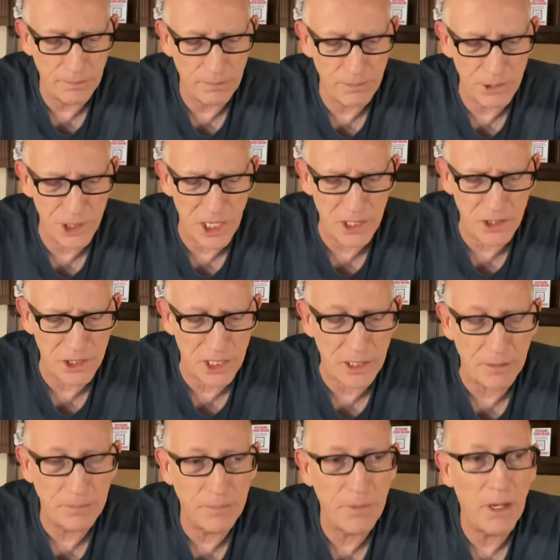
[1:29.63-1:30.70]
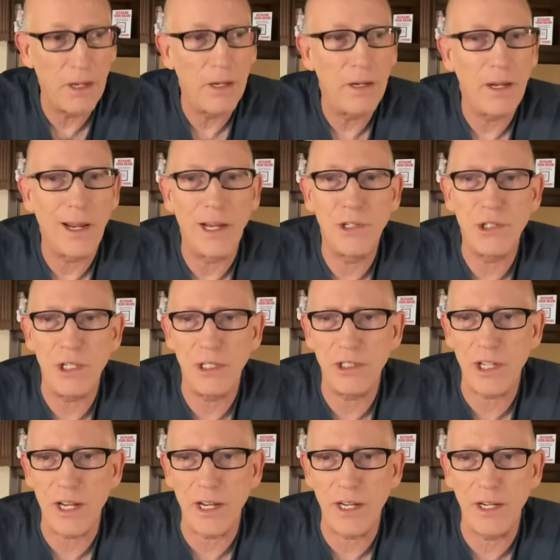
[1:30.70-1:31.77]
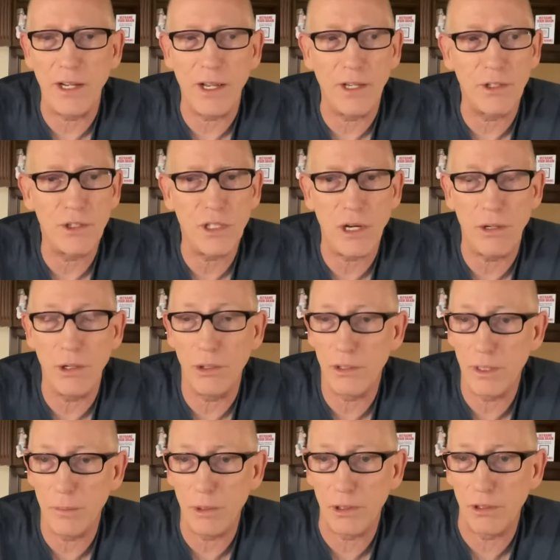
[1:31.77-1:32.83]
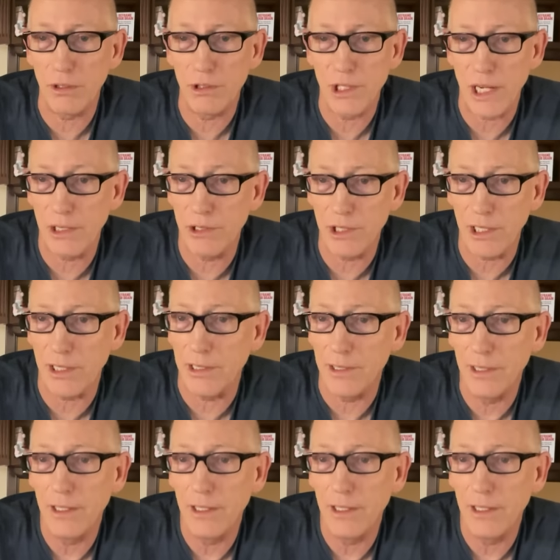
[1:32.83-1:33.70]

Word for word: Gen Z. And she's a stereotypical Gen Z.